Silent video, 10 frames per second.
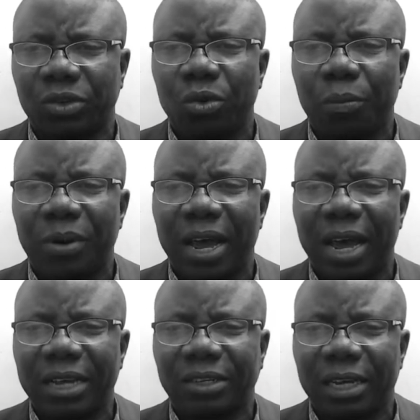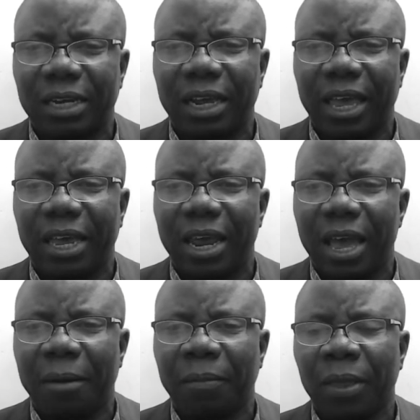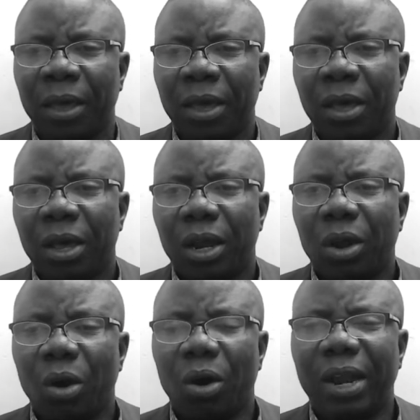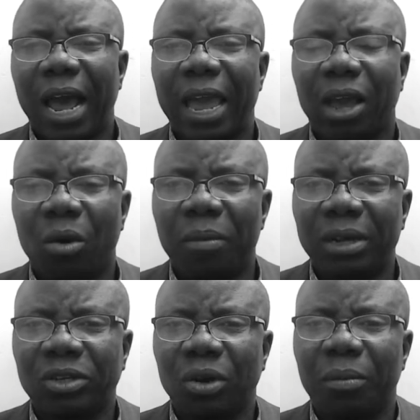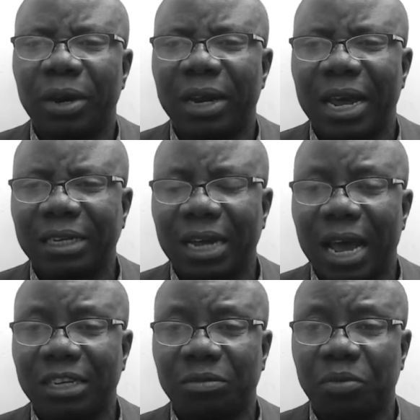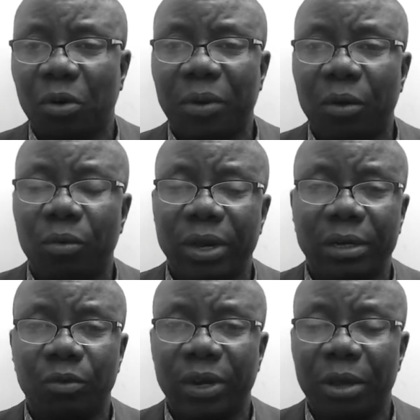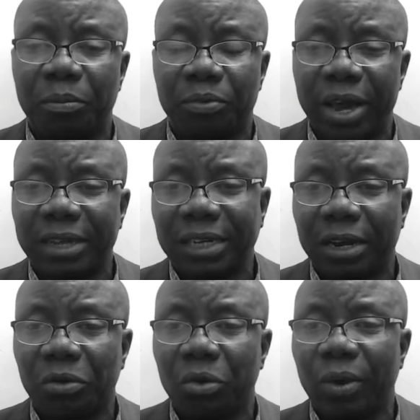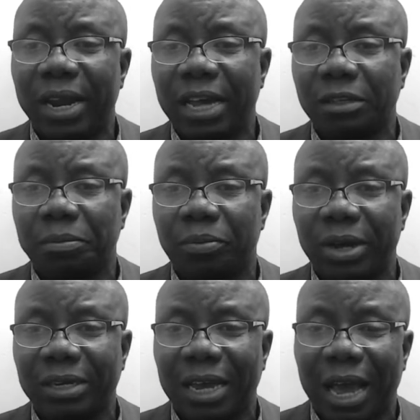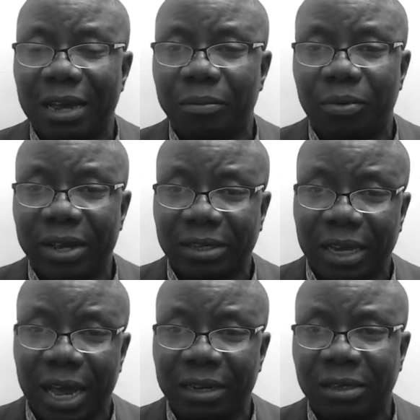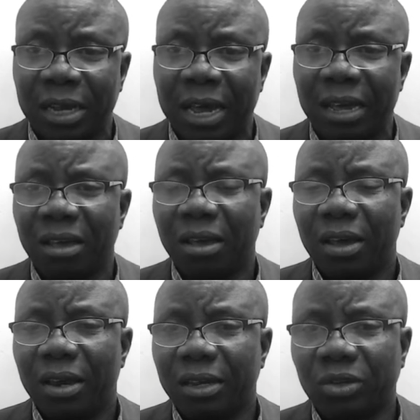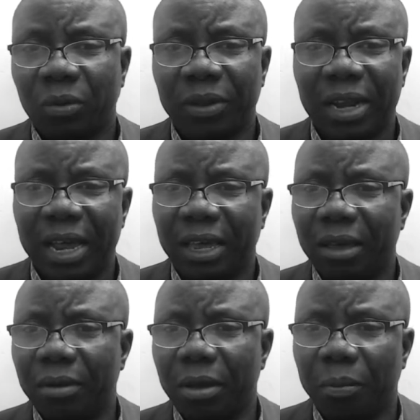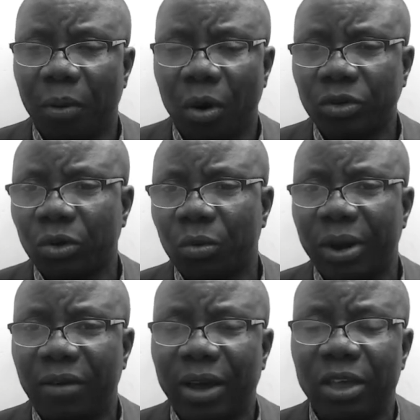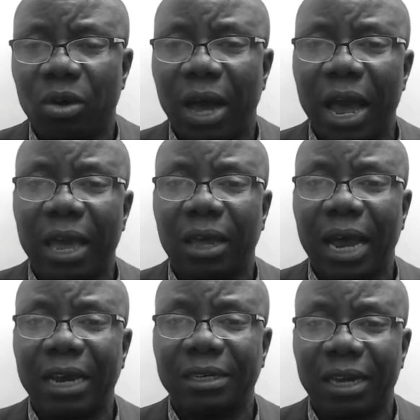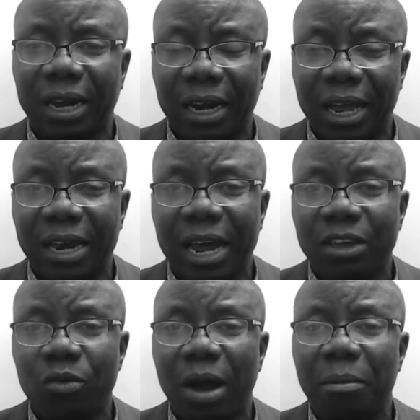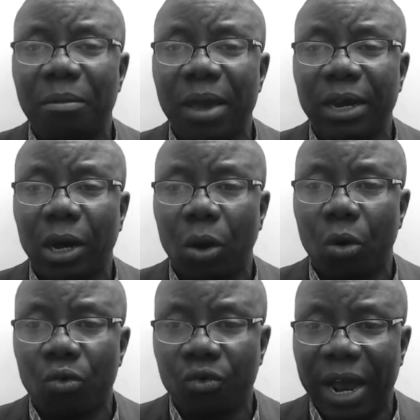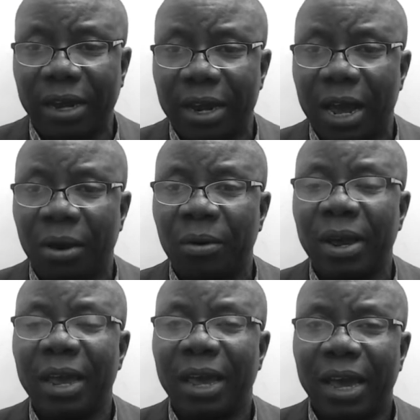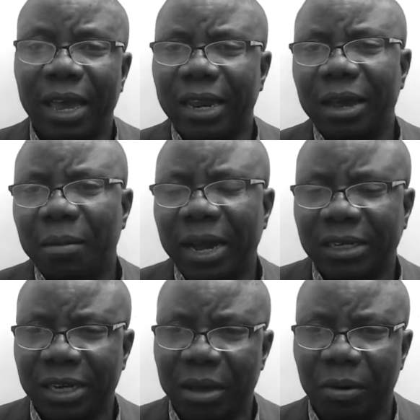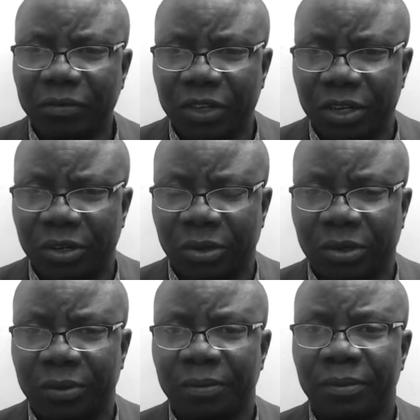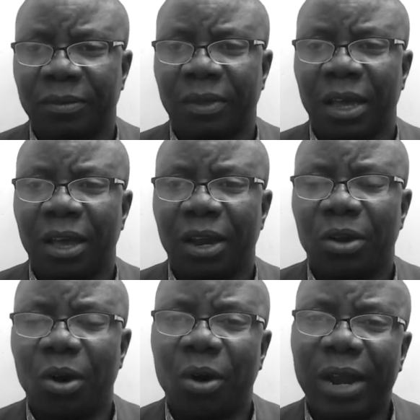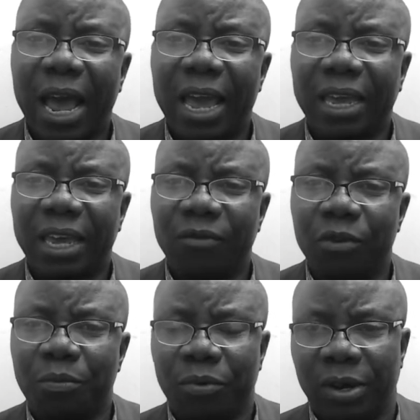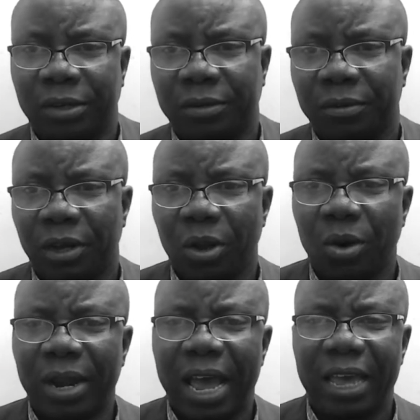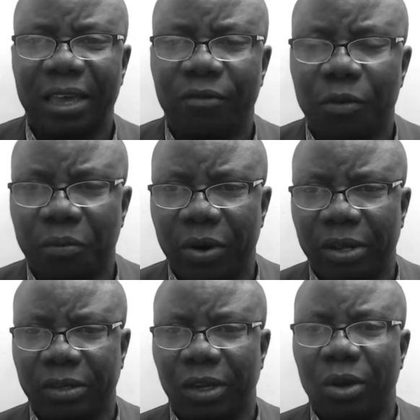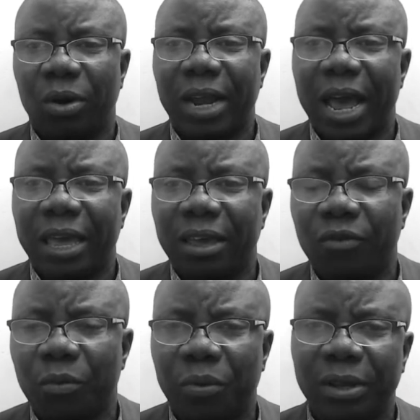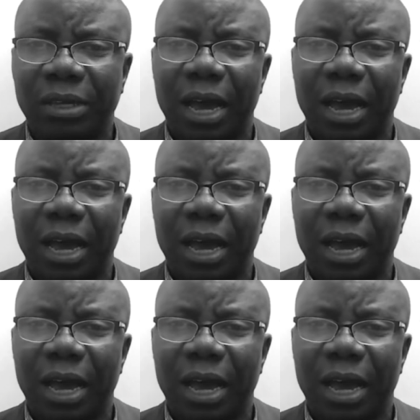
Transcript: So prahastan lekiria. Lord, I command somebody that has problem with, with the breast. I don't know whether it's breast, breast cancer. There's something like a, a pulse or whatever. And you, I, I declare that you are made whole right now in the mighty name of Jesus. Lord, I give you praise. Lord, I give you praise. Lord, I give you praise.